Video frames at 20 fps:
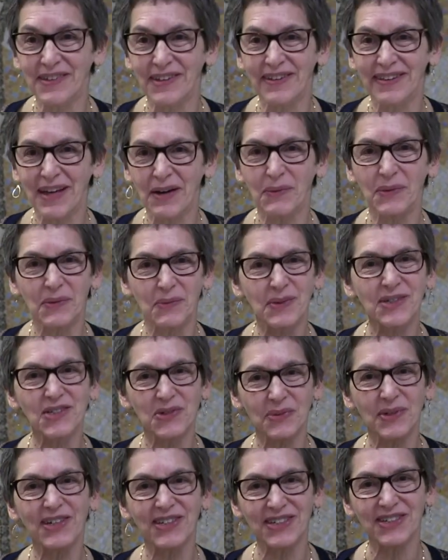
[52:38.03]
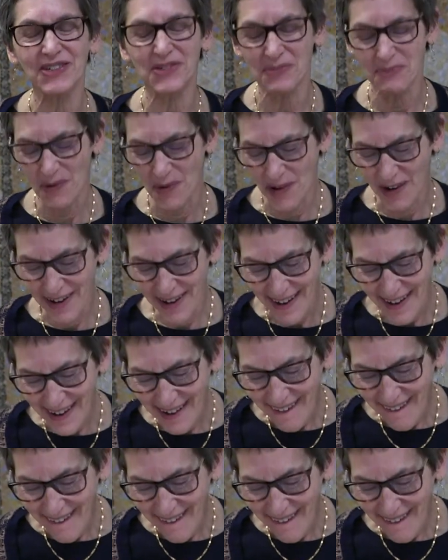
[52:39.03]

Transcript: feel that we wish we could do more.